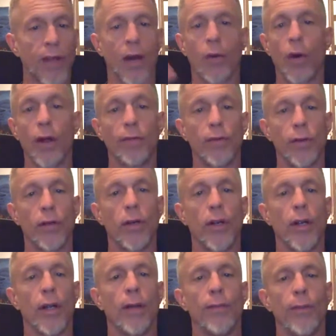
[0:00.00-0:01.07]
However,
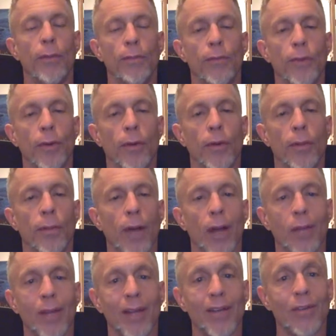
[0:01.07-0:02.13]
the
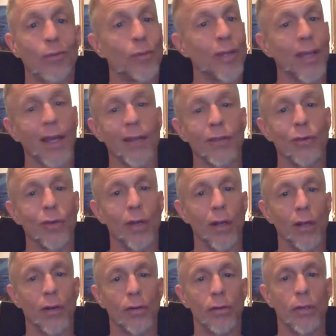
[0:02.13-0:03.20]
bottom line is we can't do it
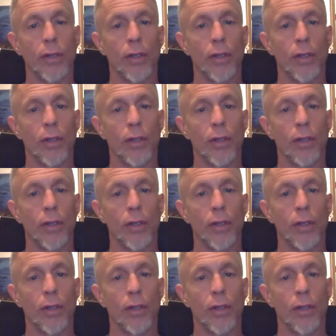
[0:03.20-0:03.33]
alone.